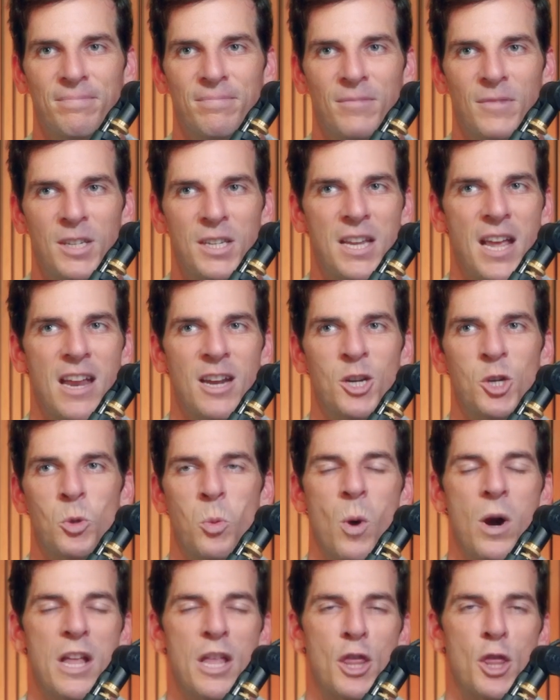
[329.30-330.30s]
10,
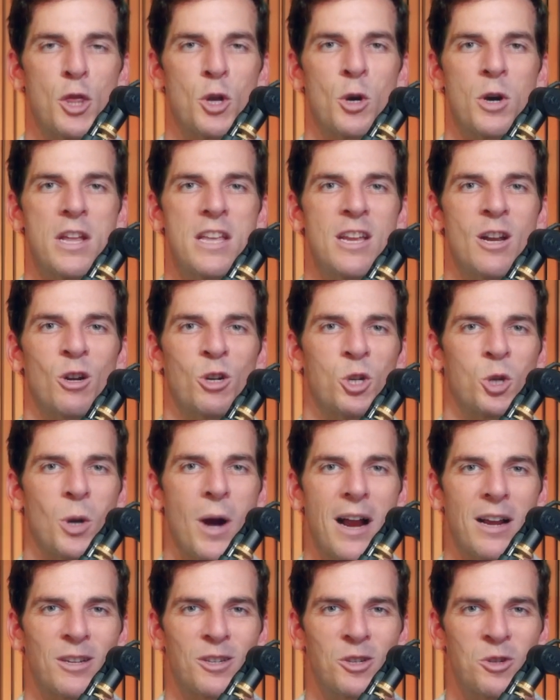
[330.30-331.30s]
20, 30-year
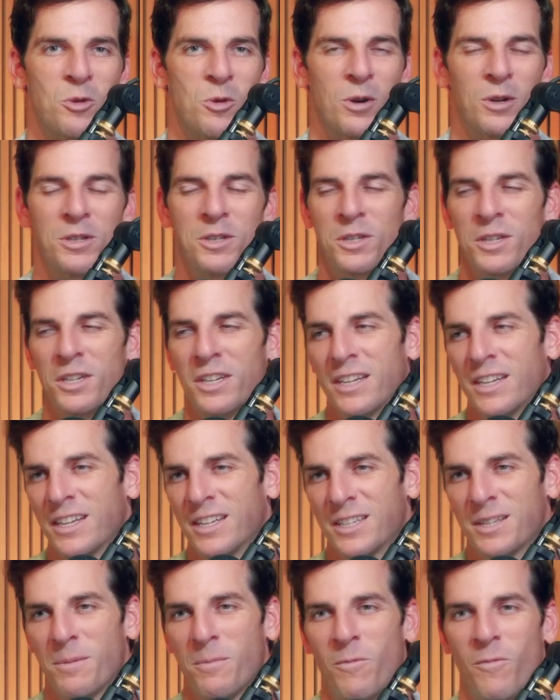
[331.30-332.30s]
treks towards
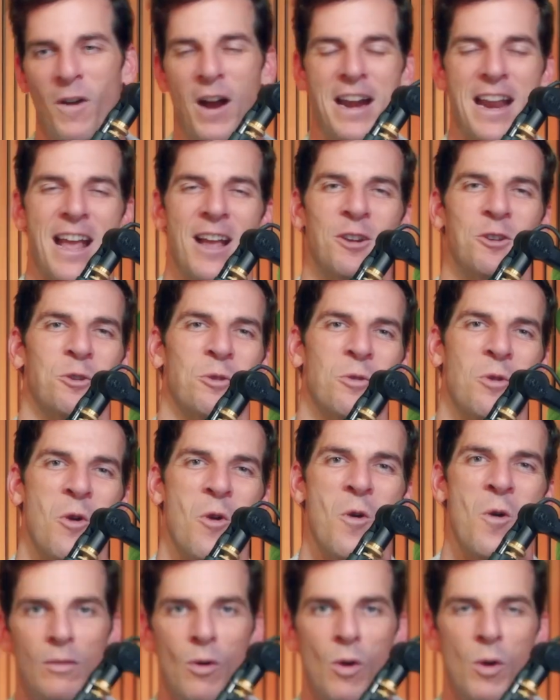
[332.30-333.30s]
some financial
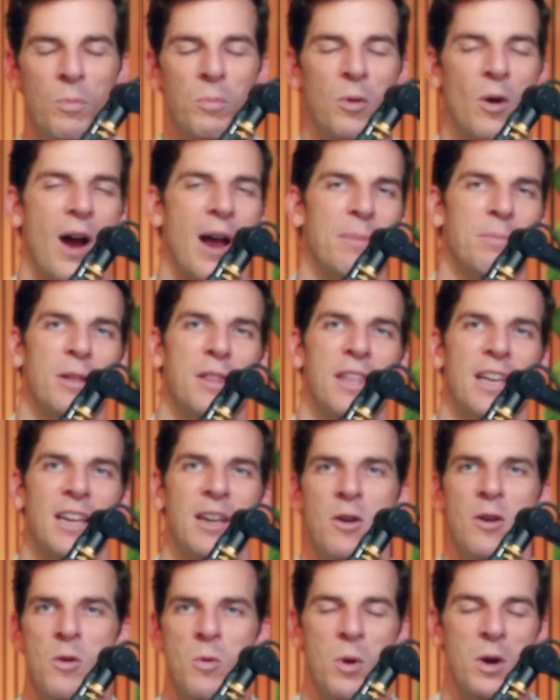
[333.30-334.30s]
goal, or primed to think,
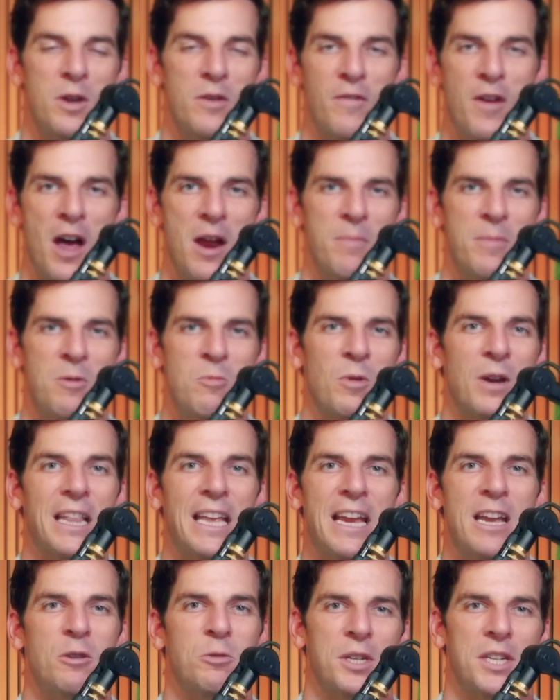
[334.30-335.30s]
well, you've got to be
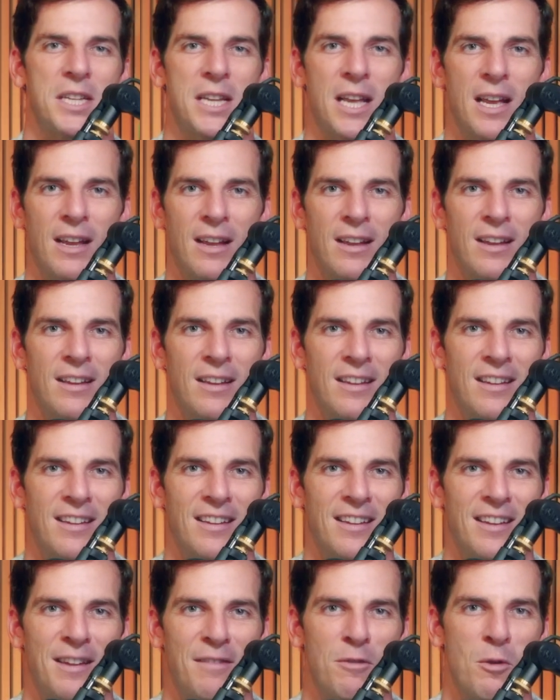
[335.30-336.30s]
really interesting
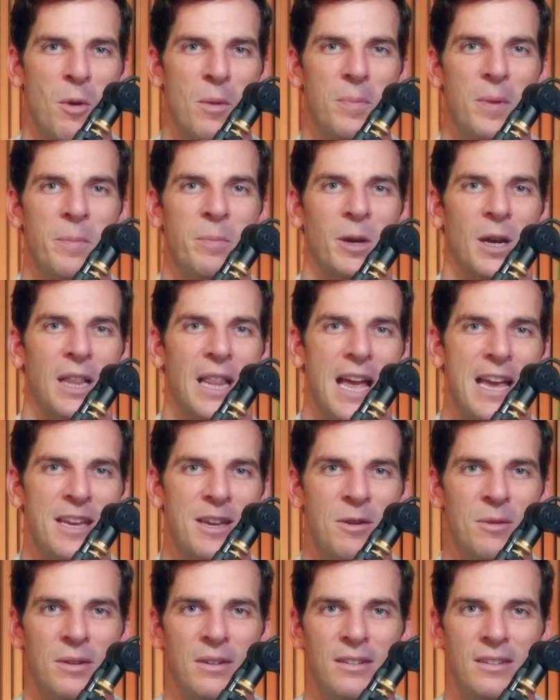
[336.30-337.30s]
if you want people to like
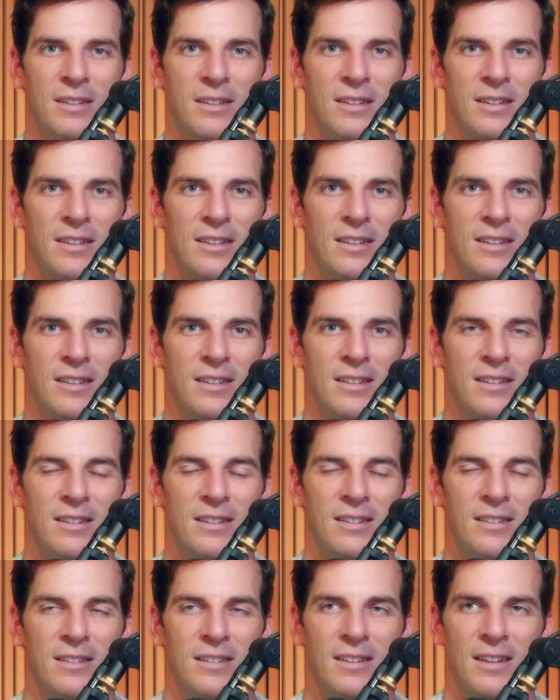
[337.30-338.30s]
you.
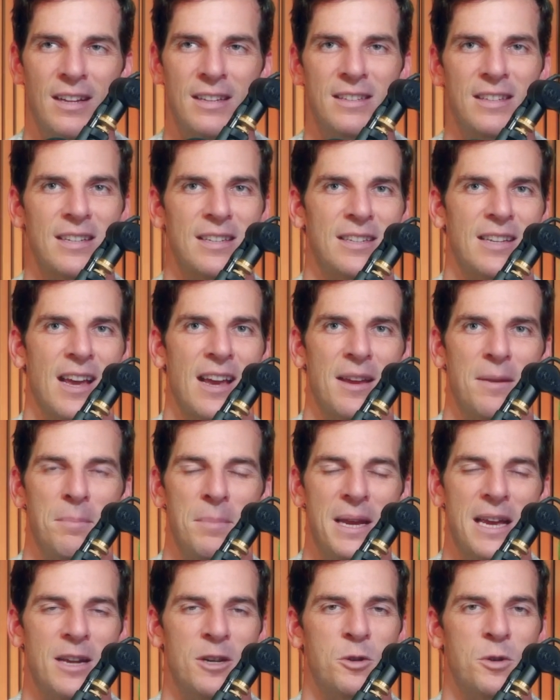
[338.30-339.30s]
As they say, be
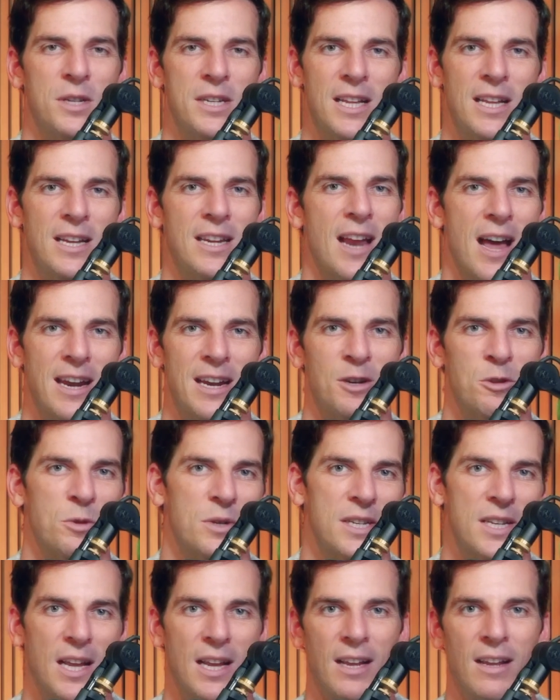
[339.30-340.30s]
interested, not
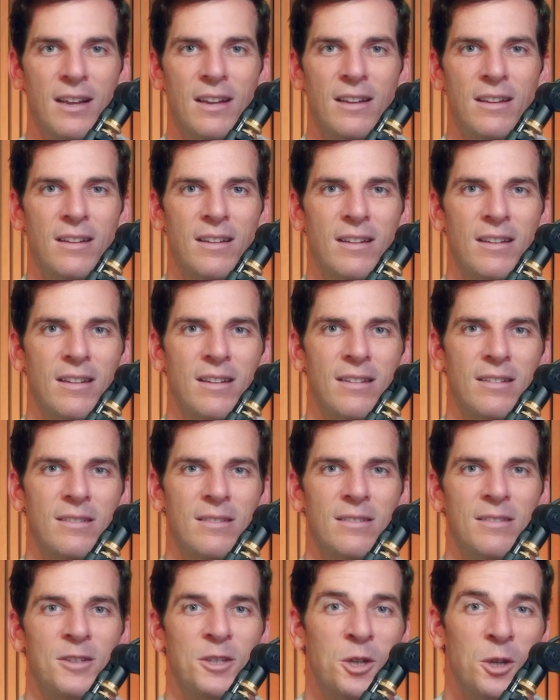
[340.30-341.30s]
interesting.
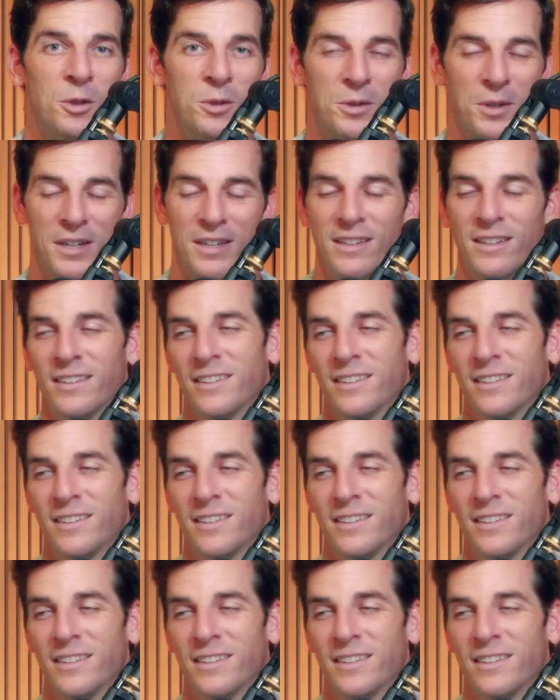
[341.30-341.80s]
Children,